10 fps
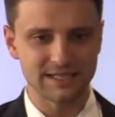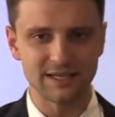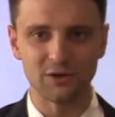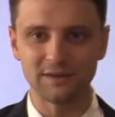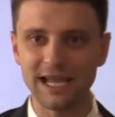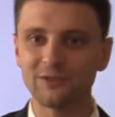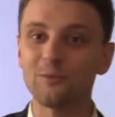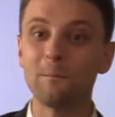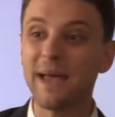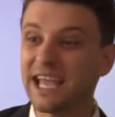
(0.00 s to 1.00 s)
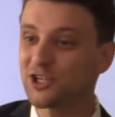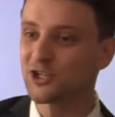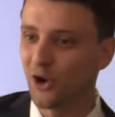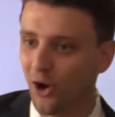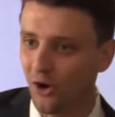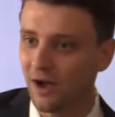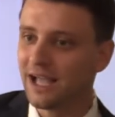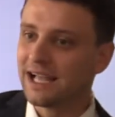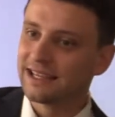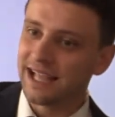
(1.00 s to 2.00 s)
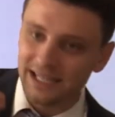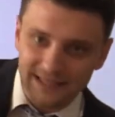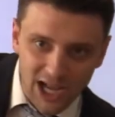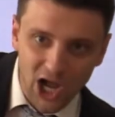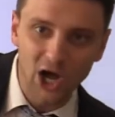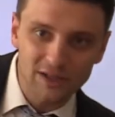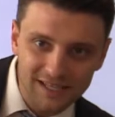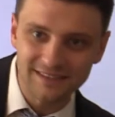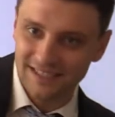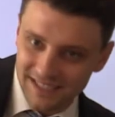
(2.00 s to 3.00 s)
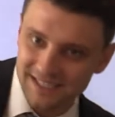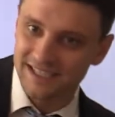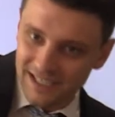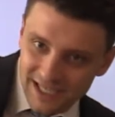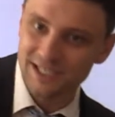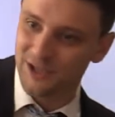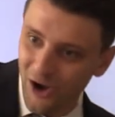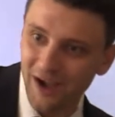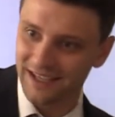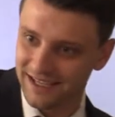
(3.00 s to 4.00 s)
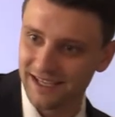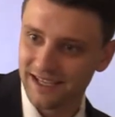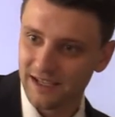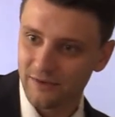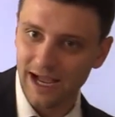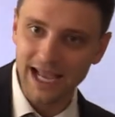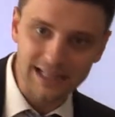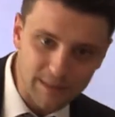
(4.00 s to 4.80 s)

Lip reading: every single day to make sure that the content is going, right?